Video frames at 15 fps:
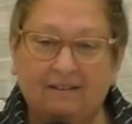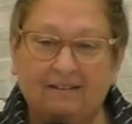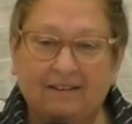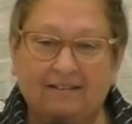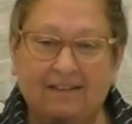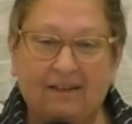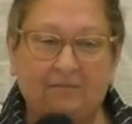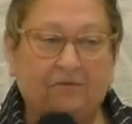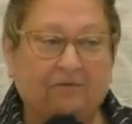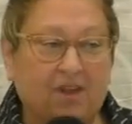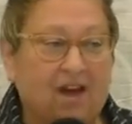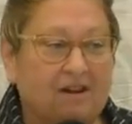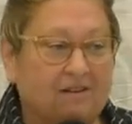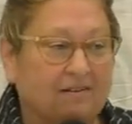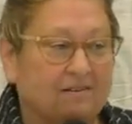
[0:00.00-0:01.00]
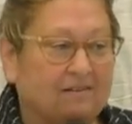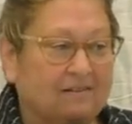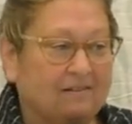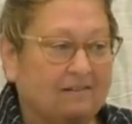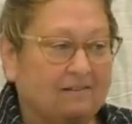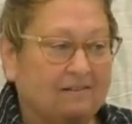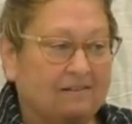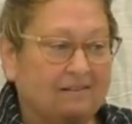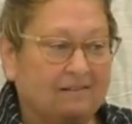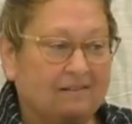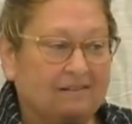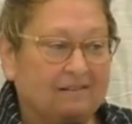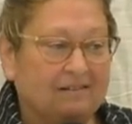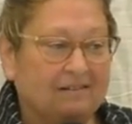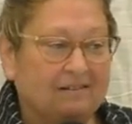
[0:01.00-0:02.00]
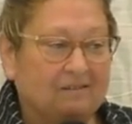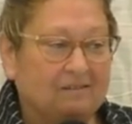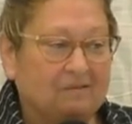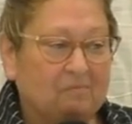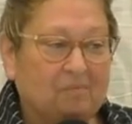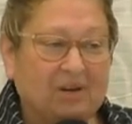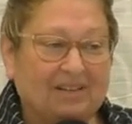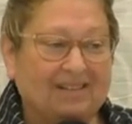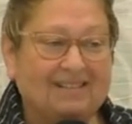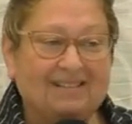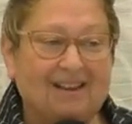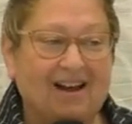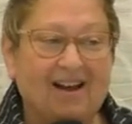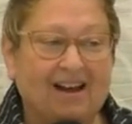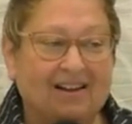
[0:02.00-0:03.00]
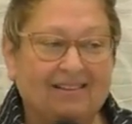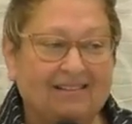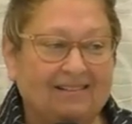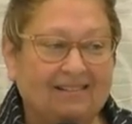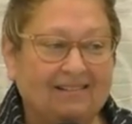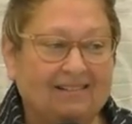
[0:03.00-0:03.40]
that they've done, but it's not.